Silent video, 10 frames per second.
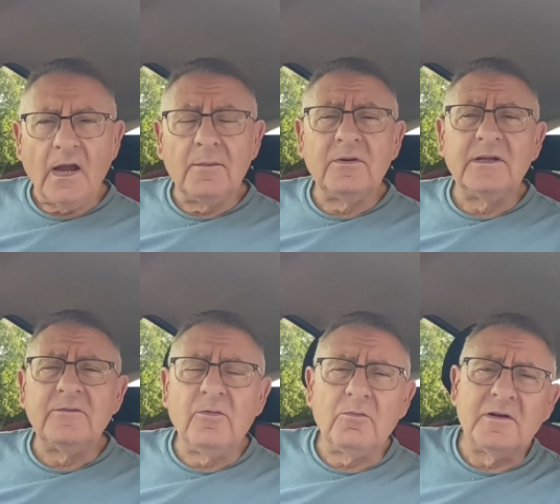I
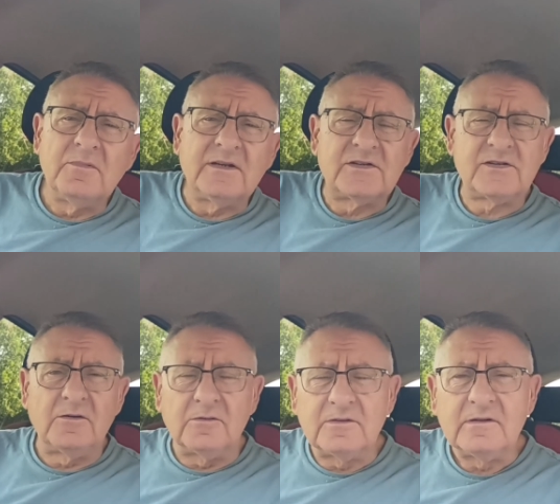believe what we're being
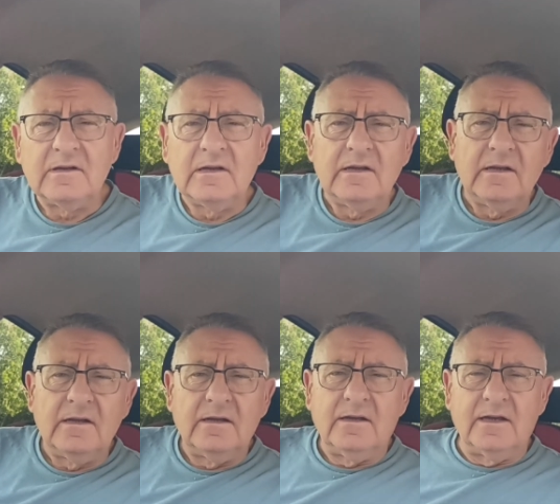sold,
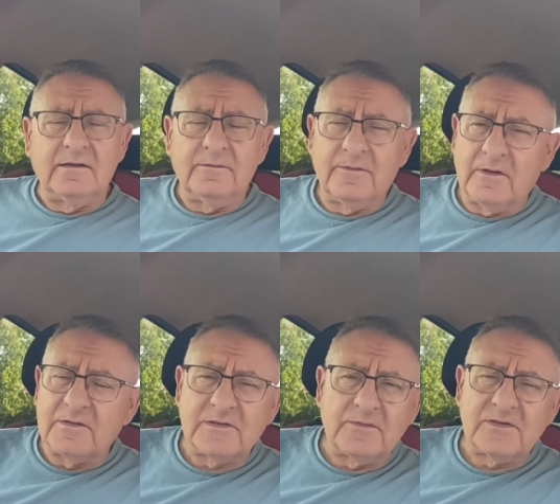and for
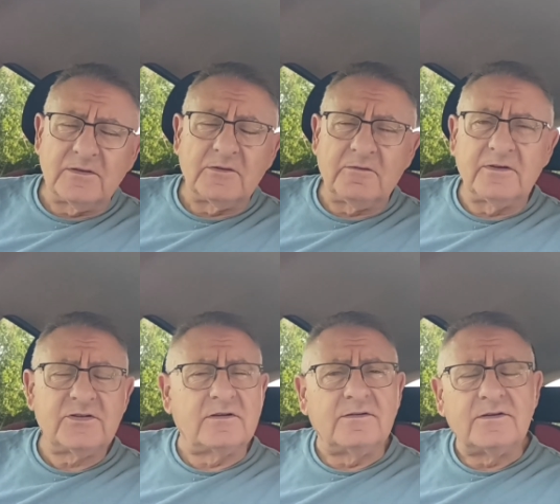those of us that are
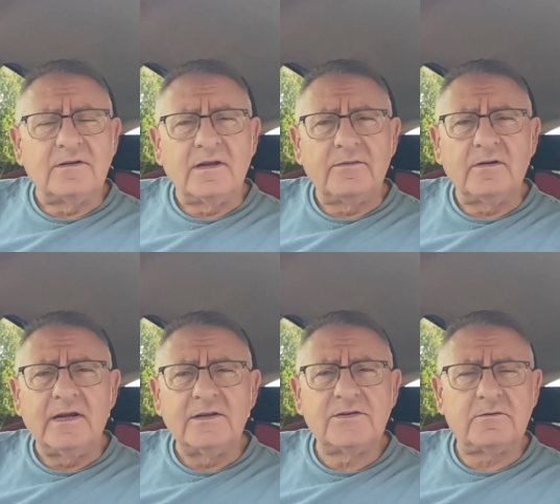Christians and have
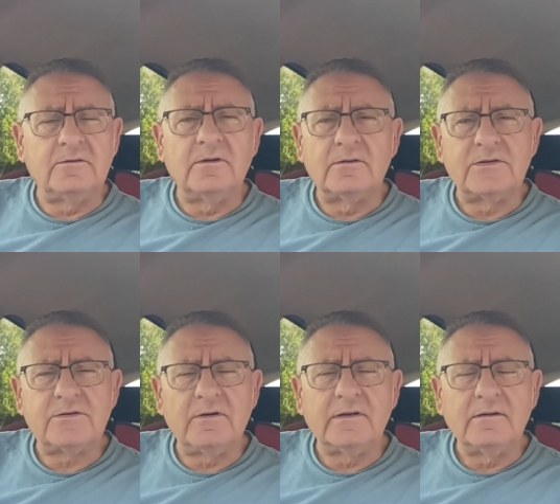our heads screwed on
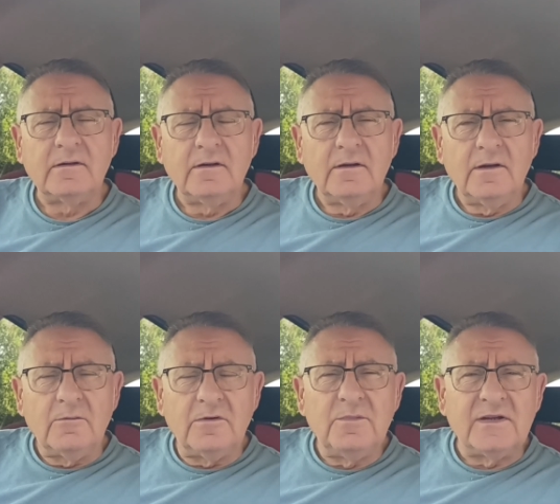straight,
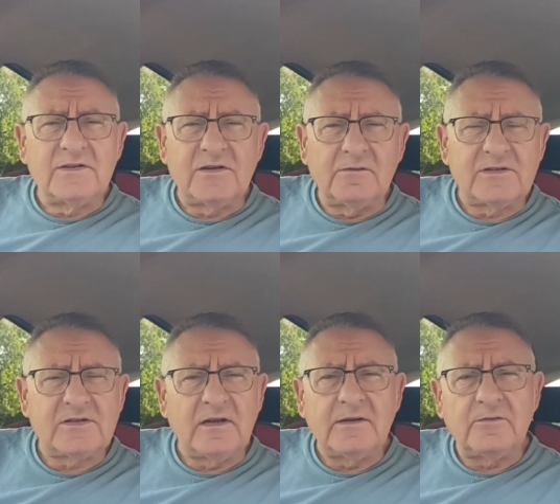we're being sold
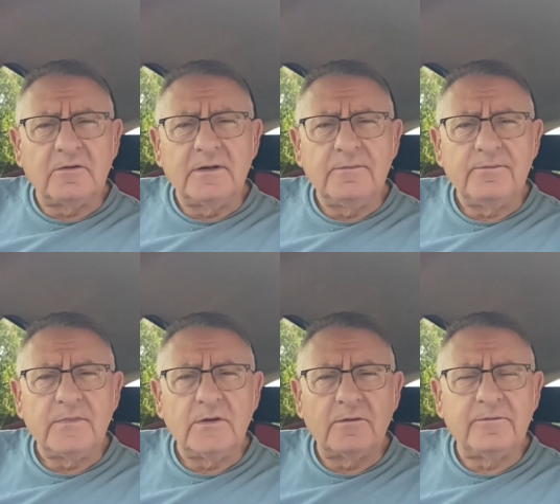slavery,
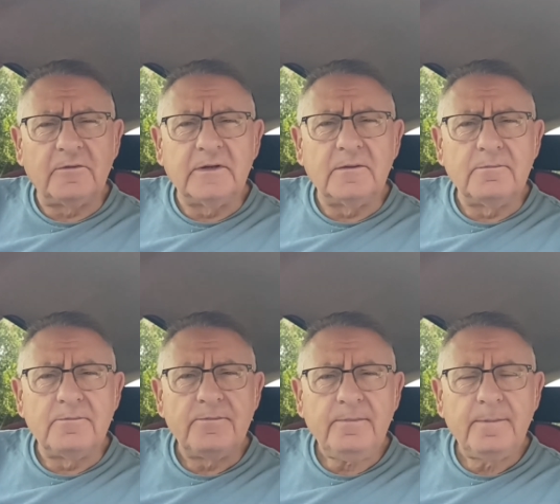not freedom.